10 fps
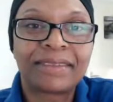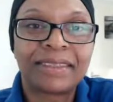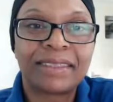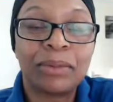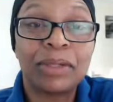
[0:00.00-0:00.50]

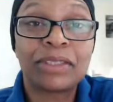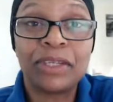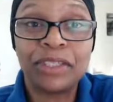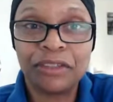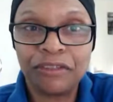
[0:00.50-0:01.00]
was not
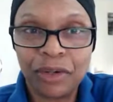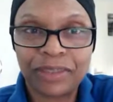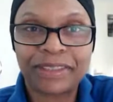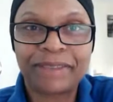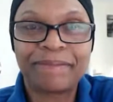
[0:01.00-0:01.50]
your
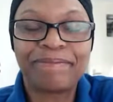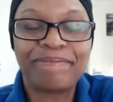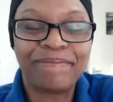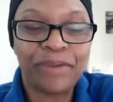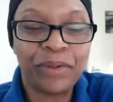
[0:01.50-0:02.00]
fault.
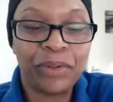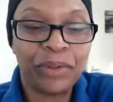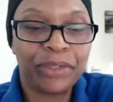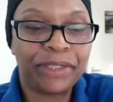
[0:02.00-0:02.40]
Oh Lord.